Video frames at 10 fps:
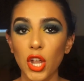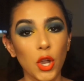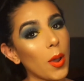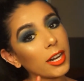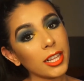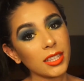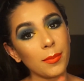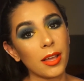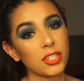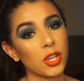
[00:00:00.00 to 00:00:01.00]
Go ahead and click the
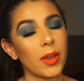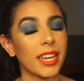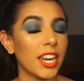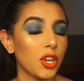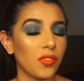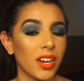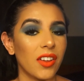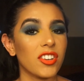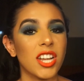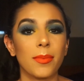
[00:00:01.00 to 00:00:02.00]
bell to go ahead and get notified
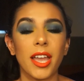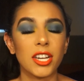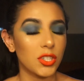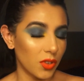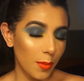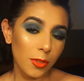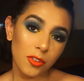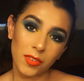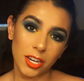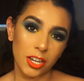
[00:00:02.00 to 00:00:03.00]
every time that I do
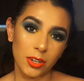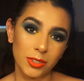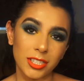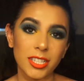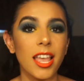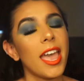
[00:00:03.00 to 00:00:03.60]
upload videos.